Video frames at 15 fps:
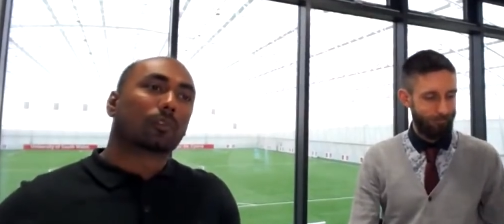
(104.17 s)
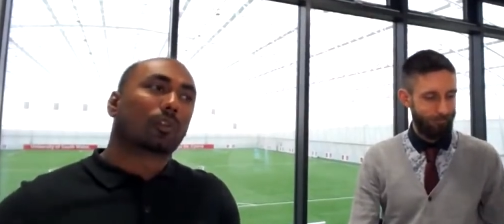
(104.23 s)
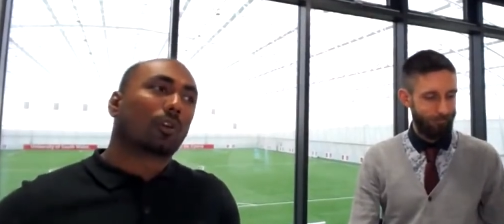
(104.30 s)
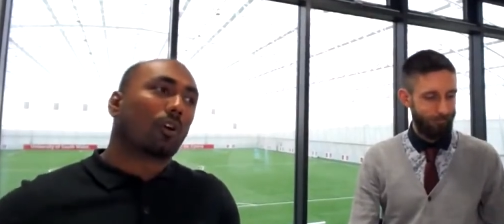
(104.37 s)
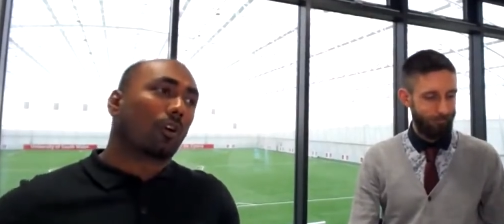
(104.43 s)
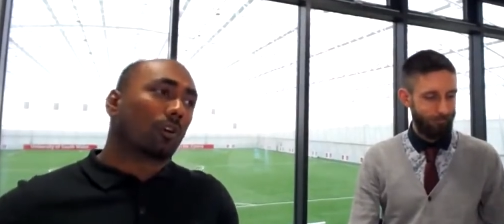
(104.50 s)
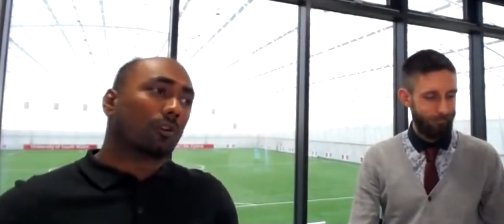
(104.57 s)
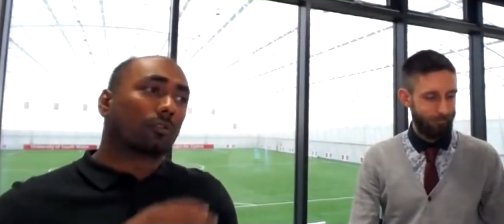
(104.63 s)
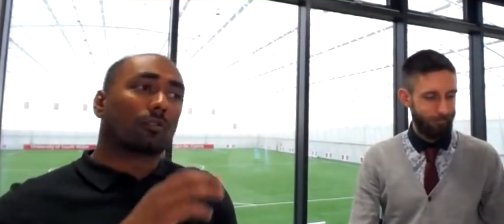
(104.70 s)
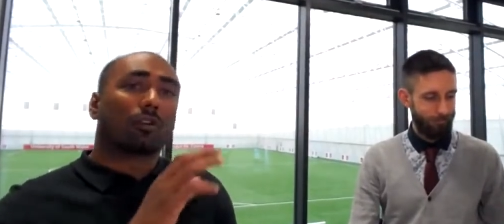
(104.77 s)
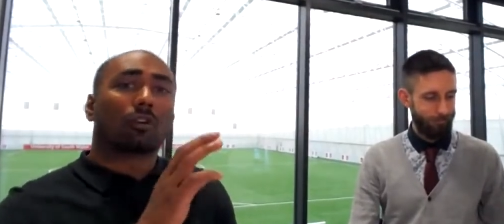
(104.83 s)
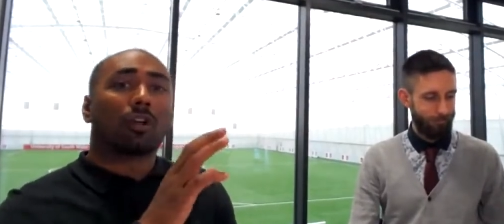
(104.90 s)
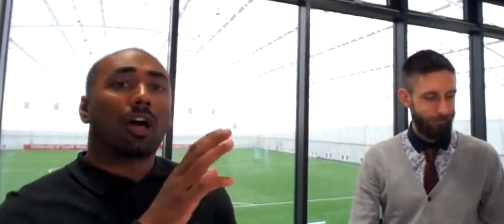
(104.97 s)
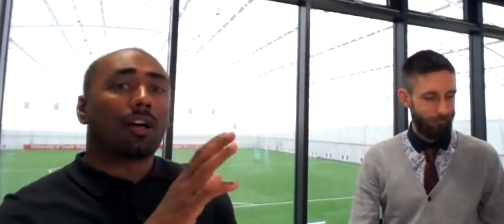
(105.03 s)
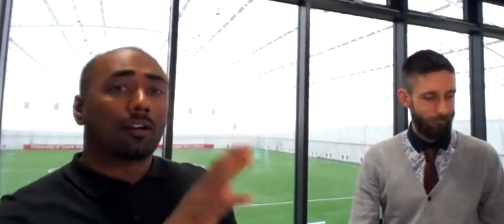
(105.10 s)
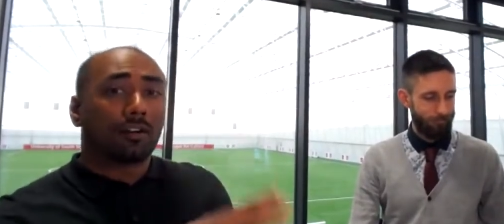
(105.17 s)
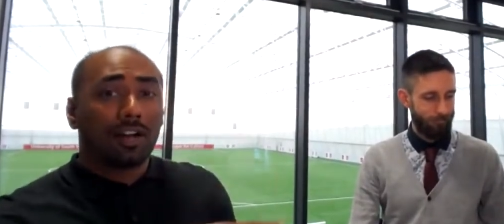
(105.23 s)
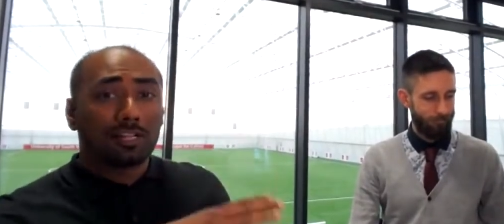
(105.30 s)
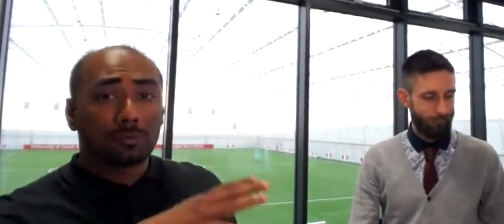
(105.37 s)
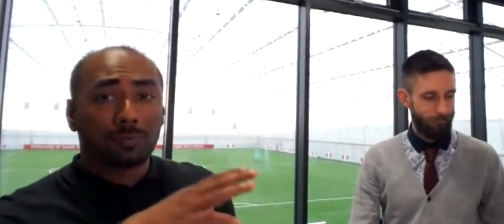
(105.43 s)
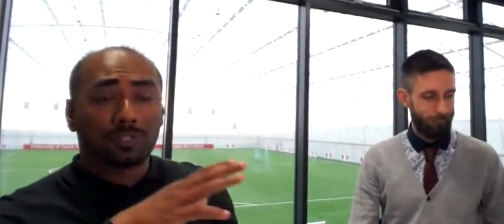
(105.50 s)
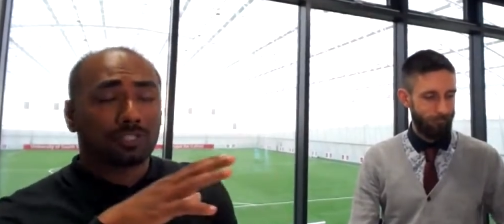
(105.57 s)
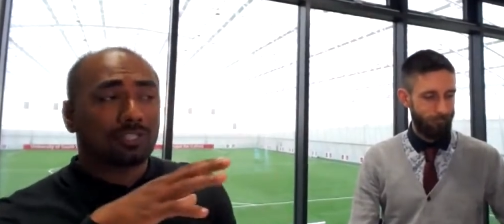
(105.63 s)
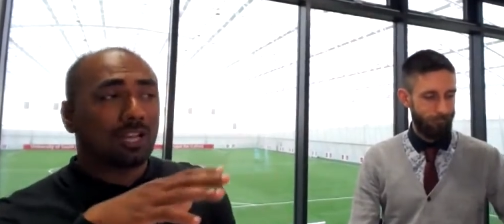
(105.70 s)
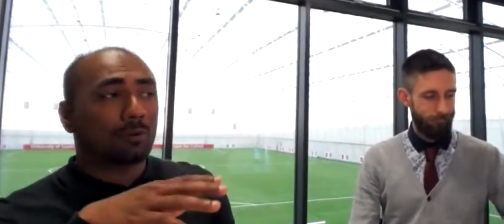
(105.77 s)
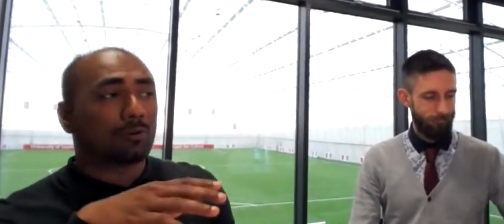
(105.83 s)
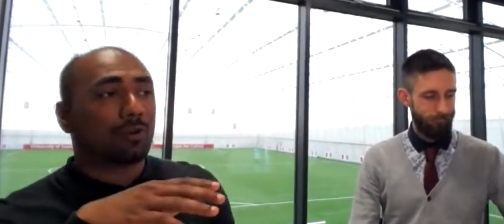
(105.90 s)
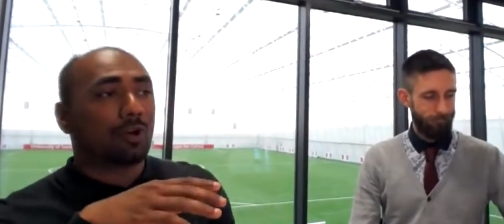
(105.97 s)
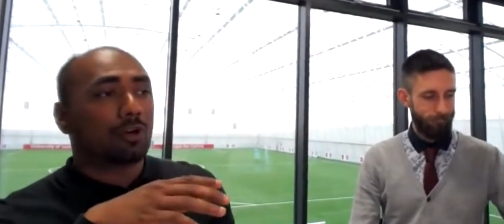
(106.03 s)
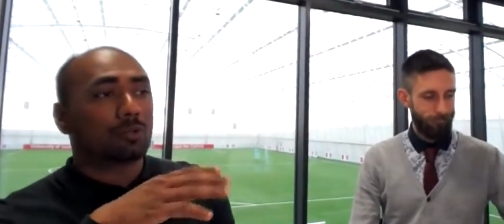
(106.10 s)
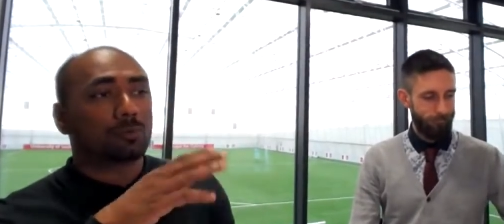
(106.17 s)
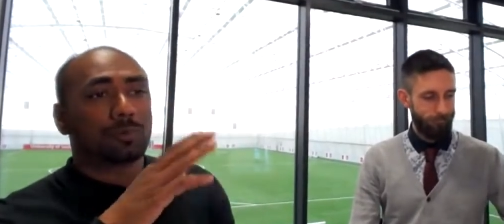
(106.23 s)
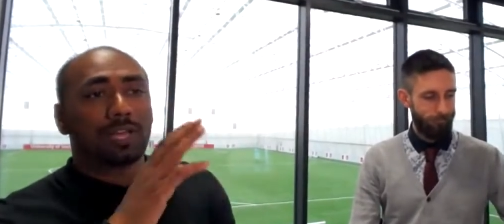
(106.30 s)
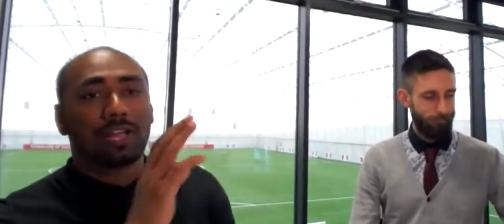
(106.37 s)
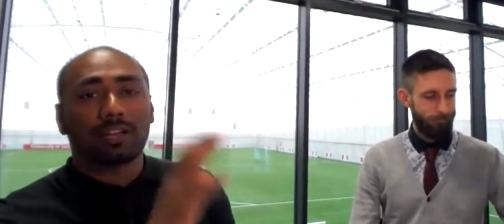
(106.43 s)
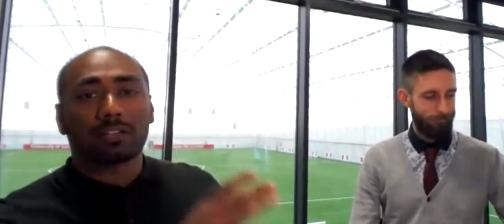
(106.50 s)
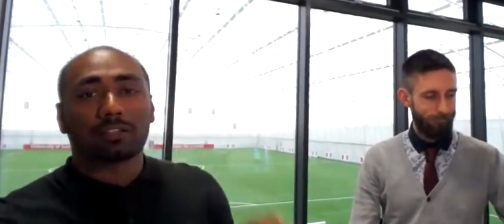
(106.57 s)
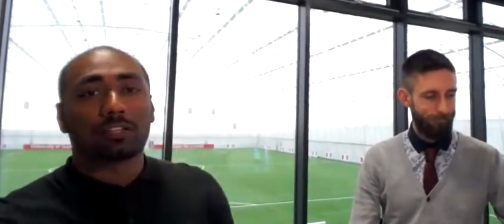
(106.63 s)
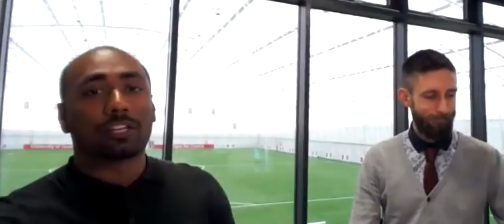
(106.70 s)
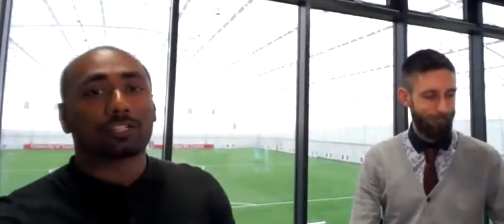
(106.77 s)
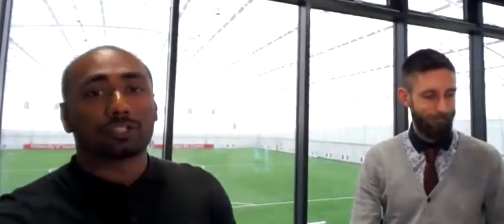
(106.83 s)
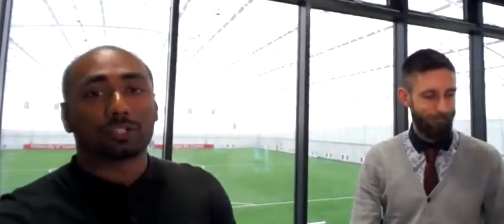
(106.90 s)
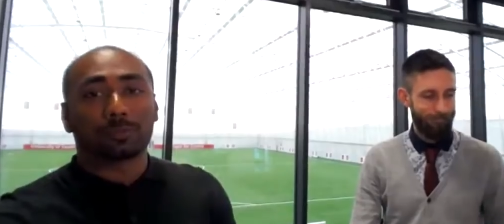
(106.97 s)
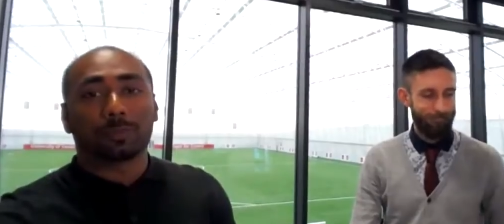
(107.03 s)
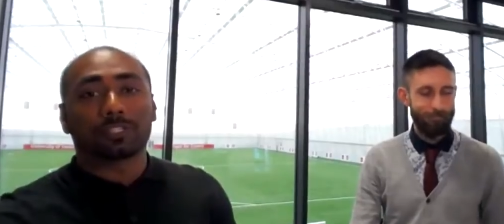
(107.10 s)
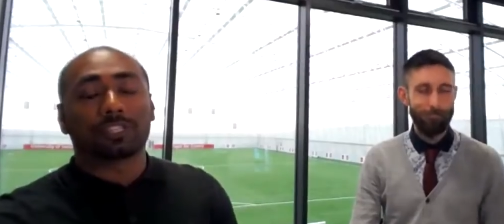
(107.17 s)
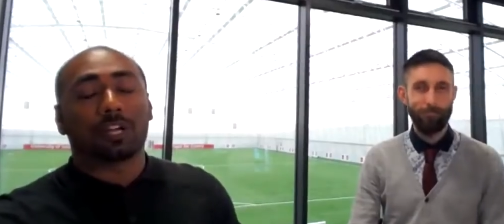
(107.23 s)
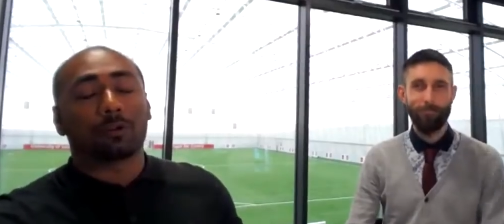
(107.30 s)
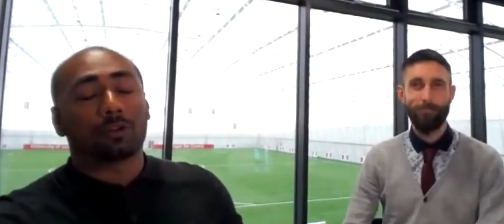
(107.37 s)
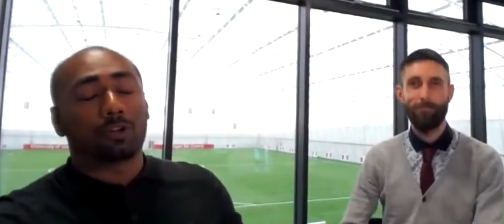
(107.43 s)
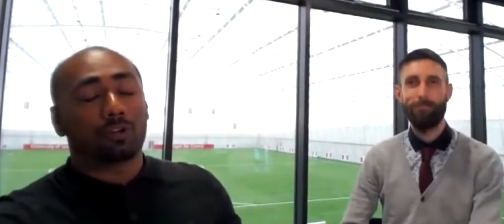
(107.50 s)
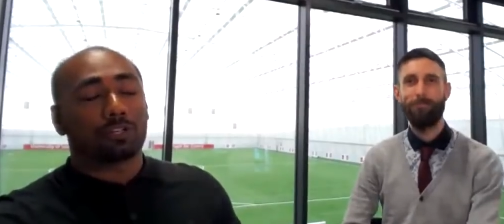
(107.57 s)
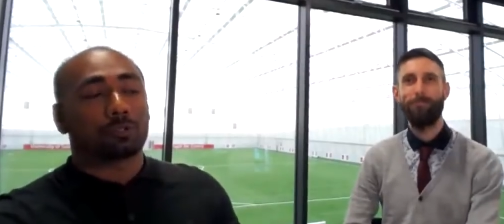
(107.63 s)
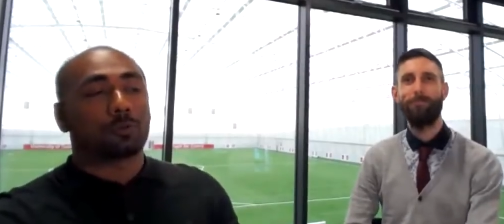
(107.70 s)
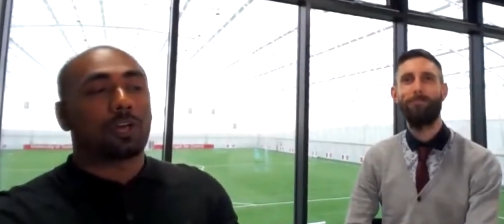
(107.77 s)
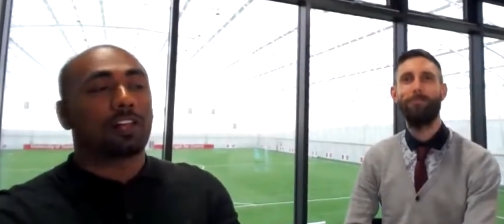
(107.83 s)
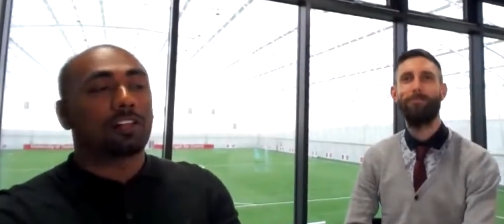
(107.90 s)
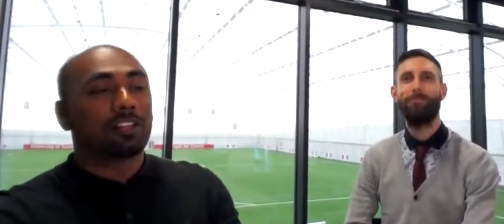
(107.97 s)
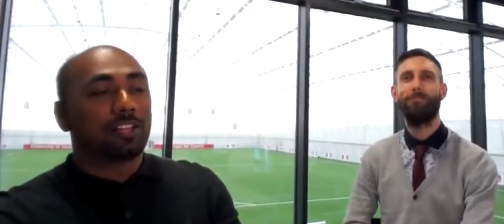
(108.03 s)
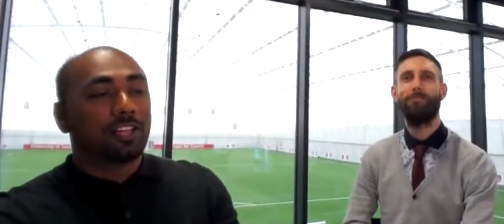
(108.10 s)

Speaker 1: on, on our grass pitches outdoors, we had a 3G pitch outdoor as well.